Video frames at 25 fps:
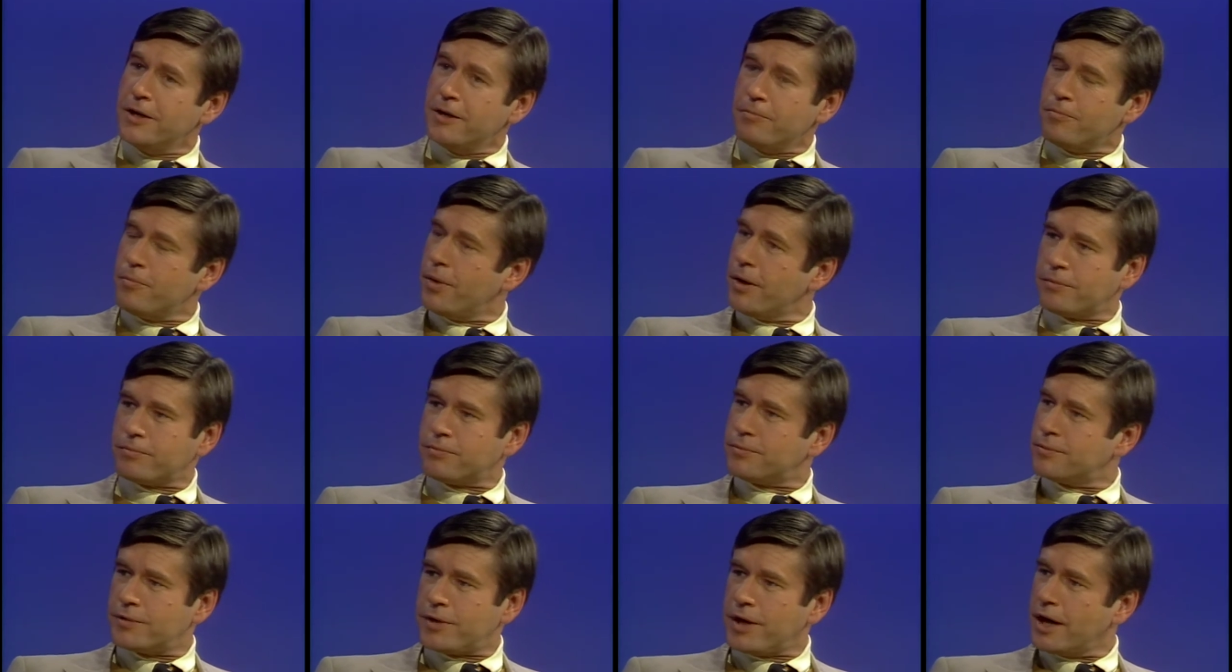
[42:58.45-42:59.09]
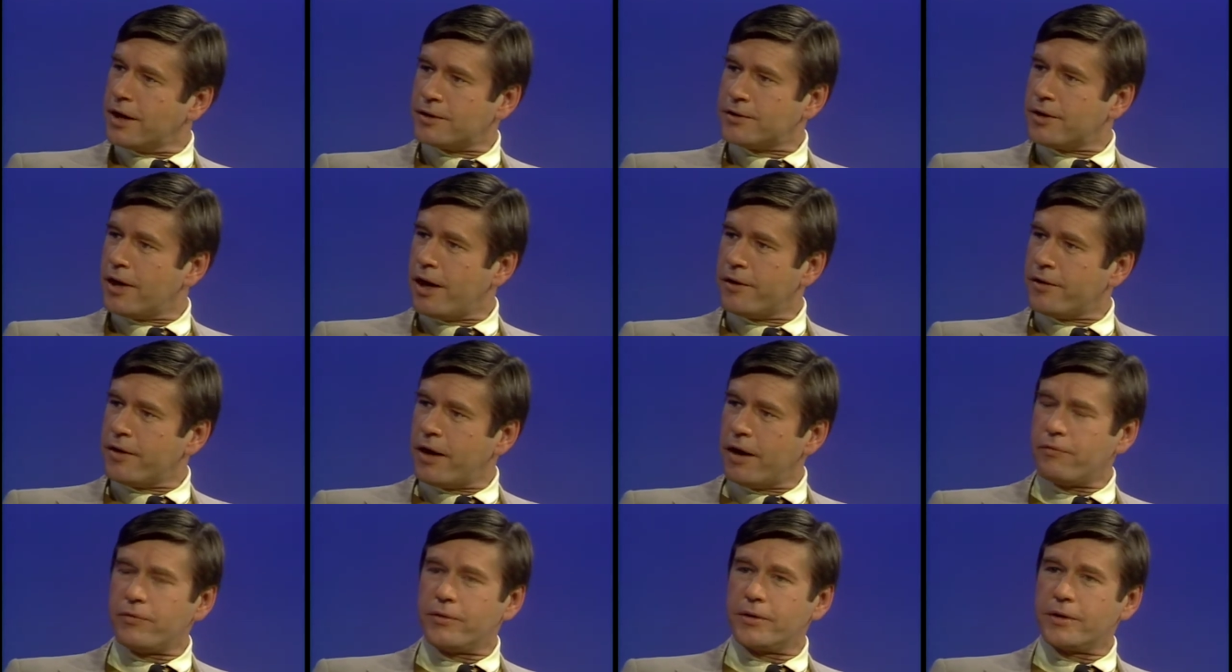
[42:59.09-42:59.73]
But take South
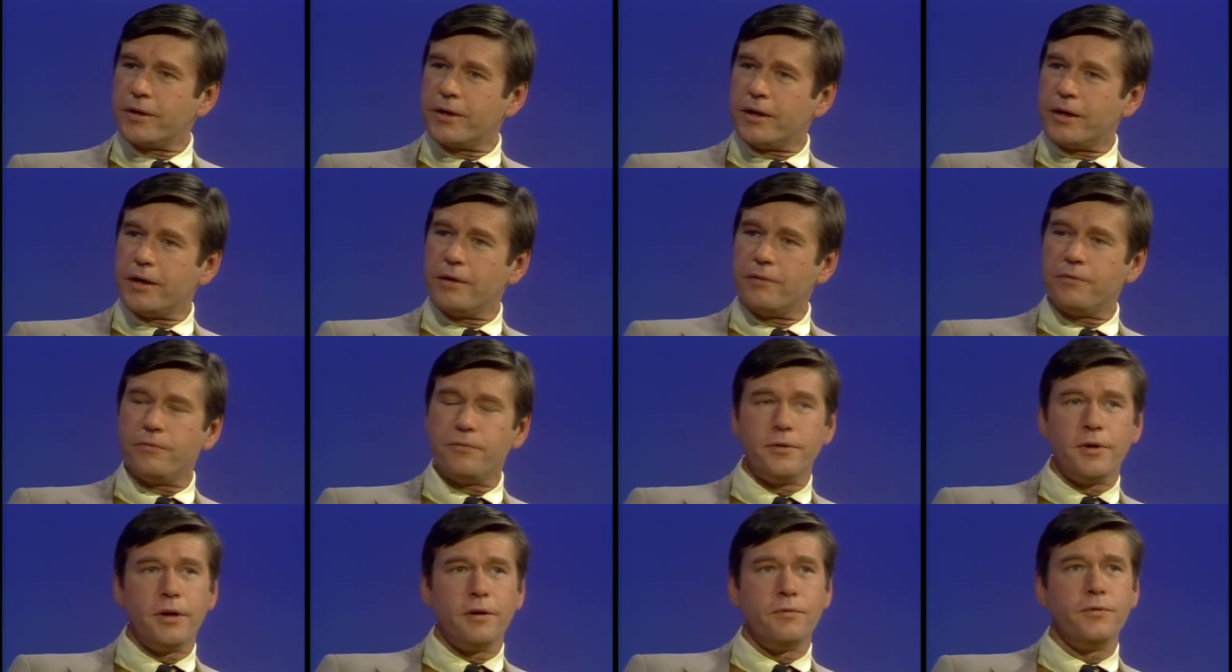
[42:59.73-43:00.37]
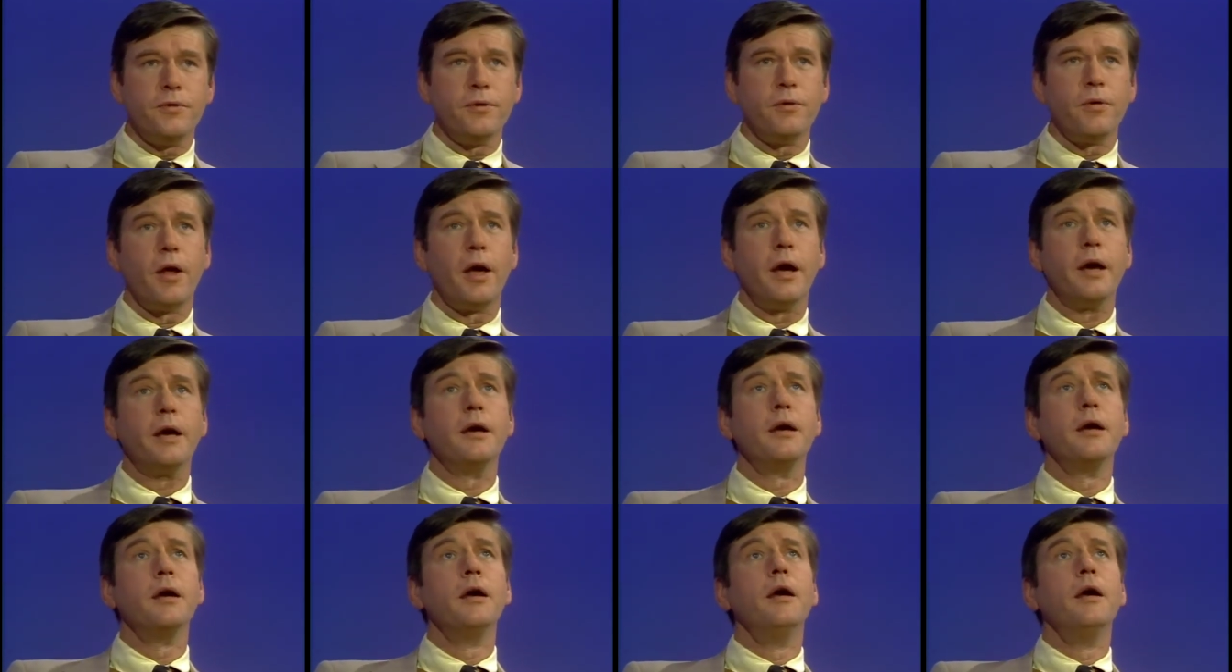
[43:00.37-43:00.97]
Africa if, if you like.